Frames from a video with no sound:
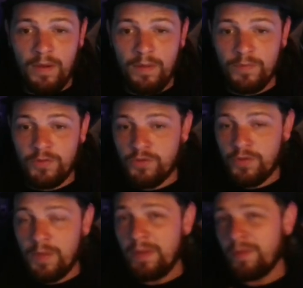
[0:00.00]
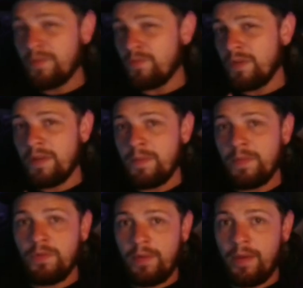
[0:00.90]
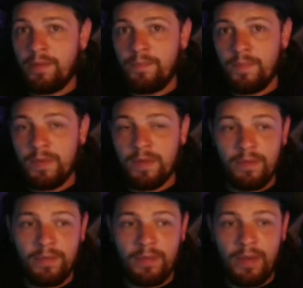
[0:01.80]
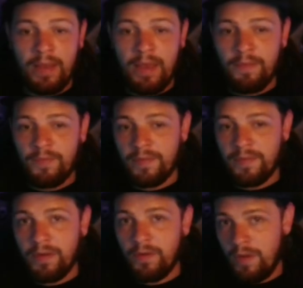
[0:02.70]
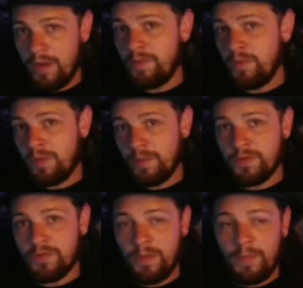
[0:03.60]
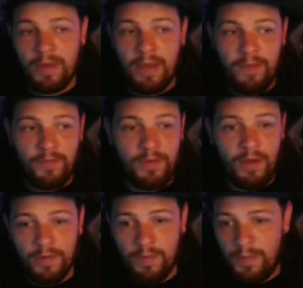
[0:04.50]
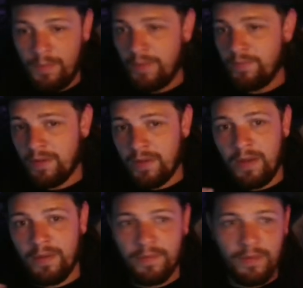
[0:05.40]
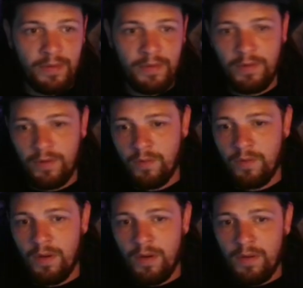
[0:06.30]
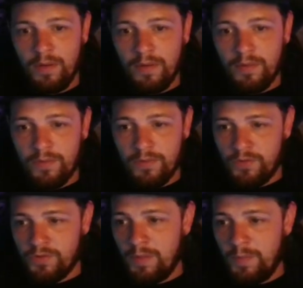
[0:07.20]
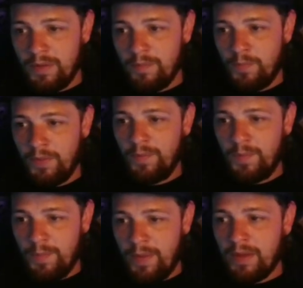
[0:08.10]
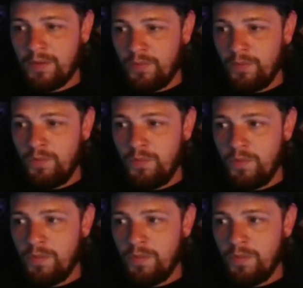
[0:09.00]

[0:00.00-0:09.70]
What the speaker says: Streaming doesn't really let me do that because I have to stay grounded when I'm streaming. I have to talk to people. I have to constantly, streaming brings me back to